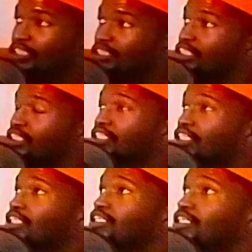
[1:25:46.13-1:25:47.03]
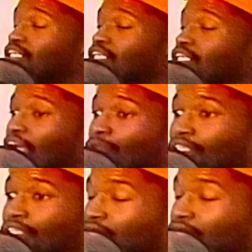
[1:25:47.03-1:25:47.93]
this shit. Like, within
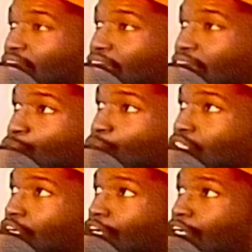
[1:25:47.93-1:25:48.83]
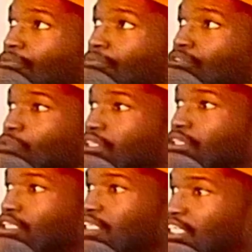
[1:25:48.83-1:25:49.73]
the next 3 terms, within the next